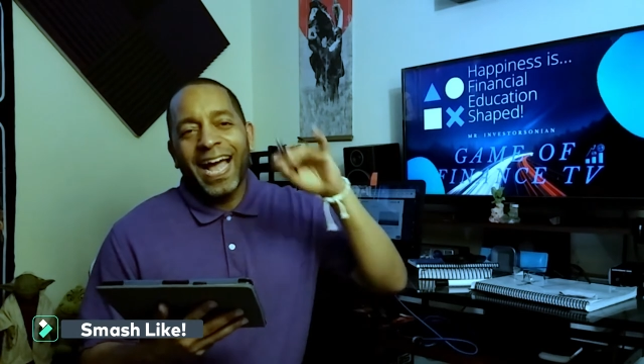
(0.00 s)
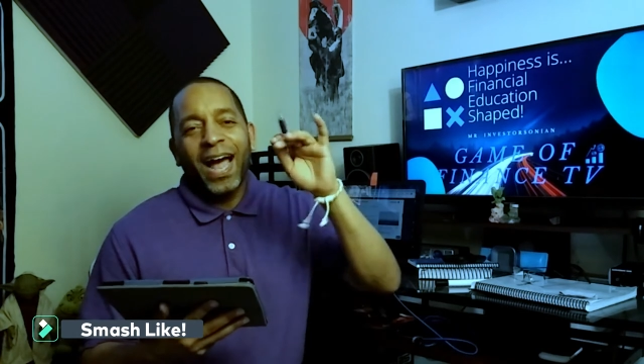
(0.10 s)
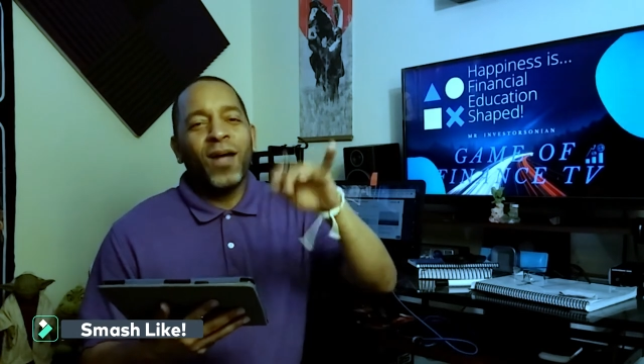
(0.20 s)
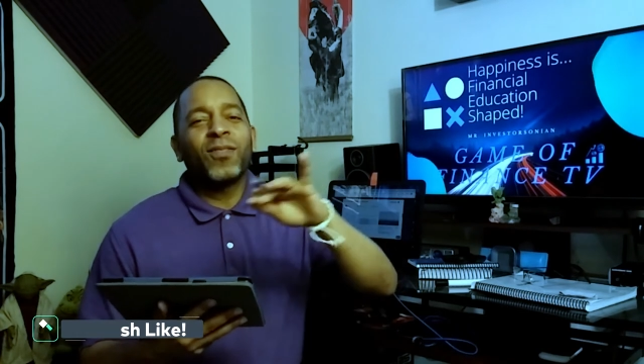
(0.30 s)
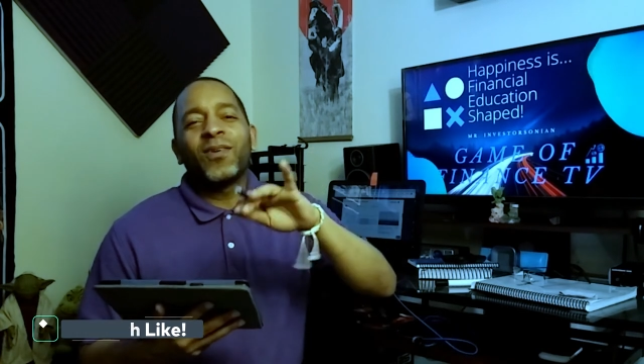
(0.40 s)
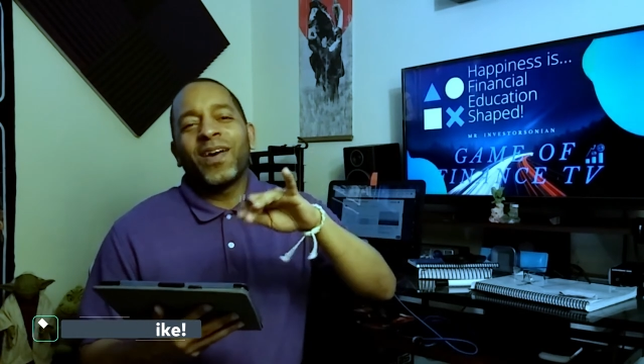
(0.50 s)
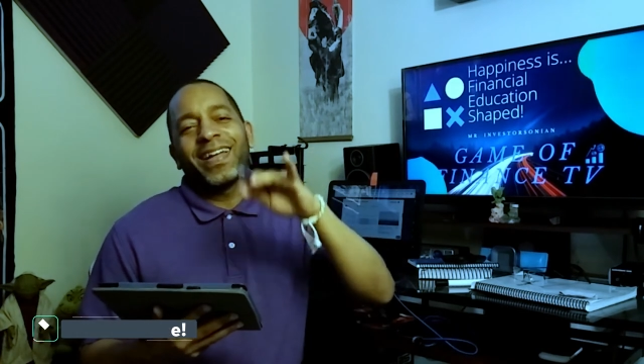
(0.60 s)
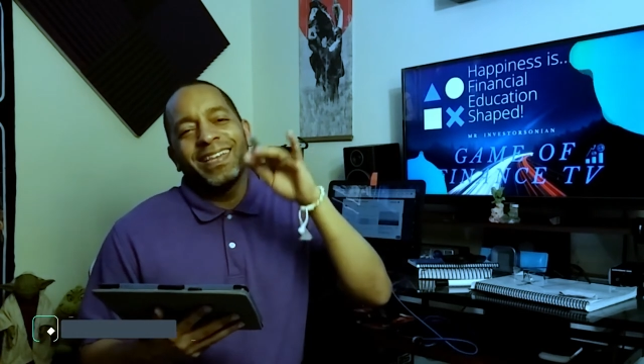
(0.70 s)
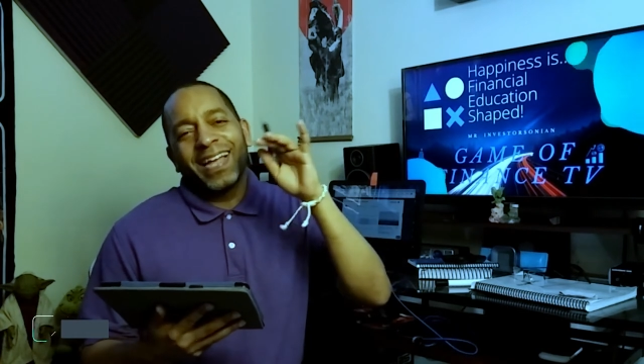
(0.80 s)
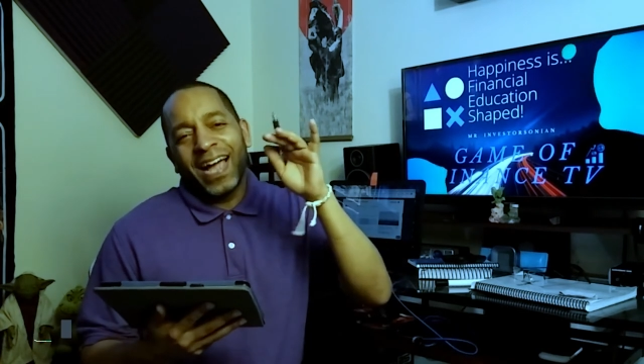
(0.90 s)
I don't
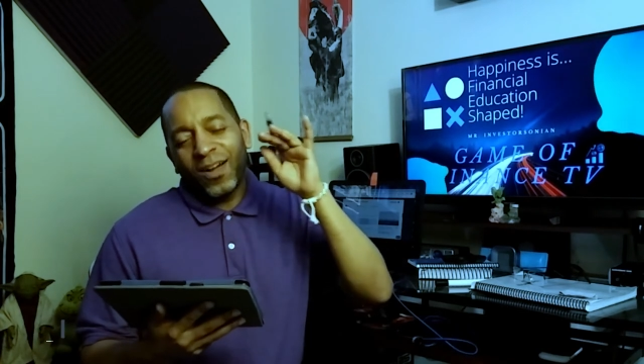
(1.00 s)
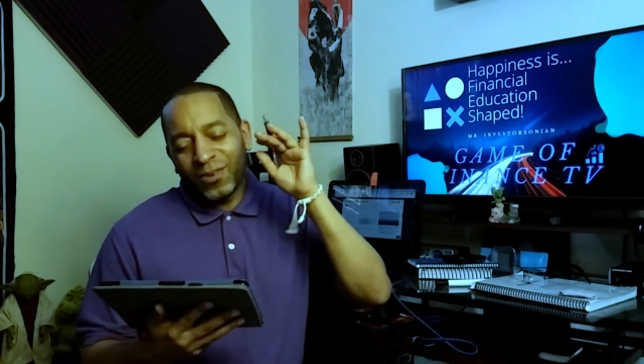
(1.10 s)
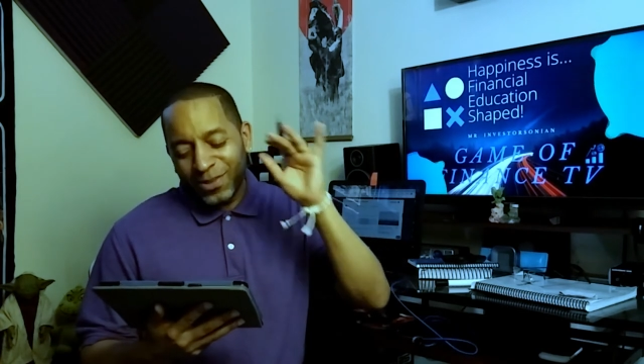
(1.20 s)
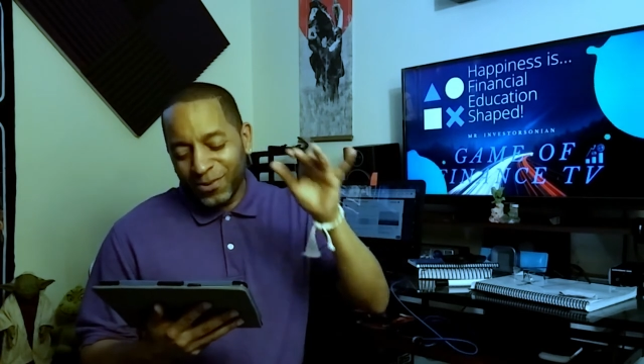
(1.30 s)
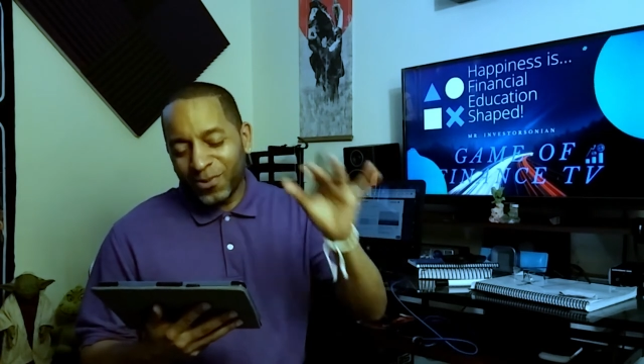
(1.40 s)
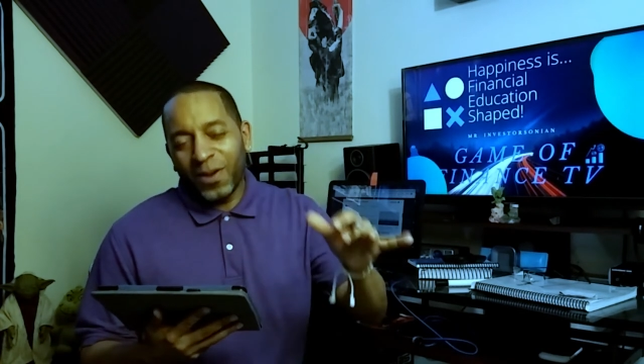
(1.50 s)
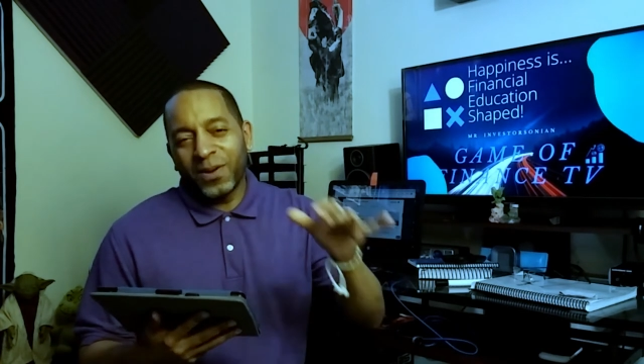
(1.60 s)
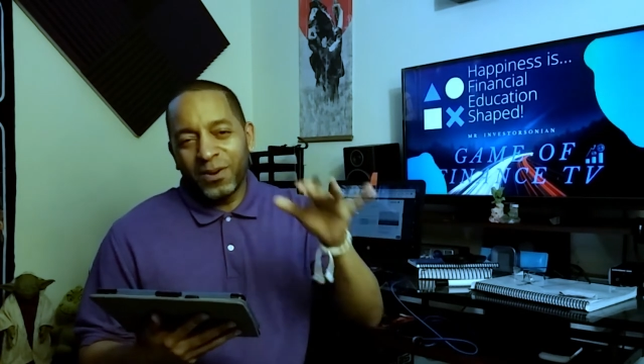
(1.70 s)
know how in the world I'm